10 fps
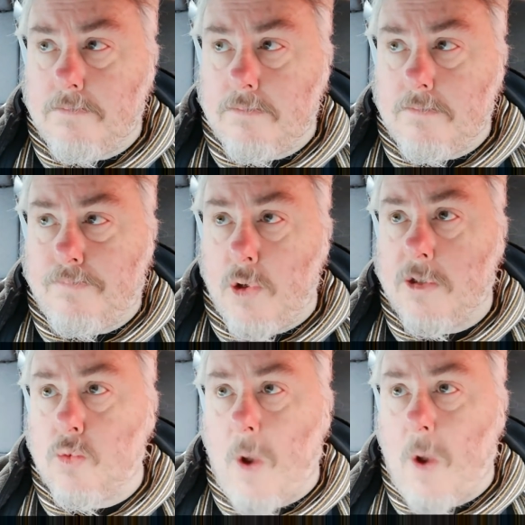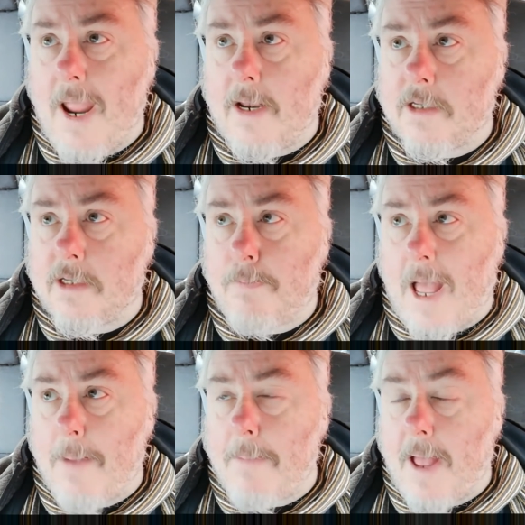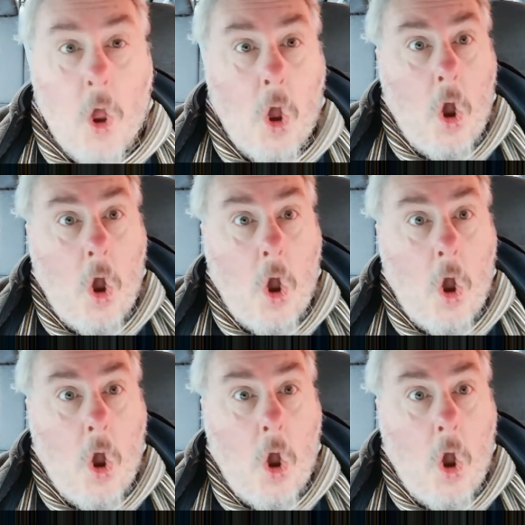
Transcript: Bruce Wayne is Batman.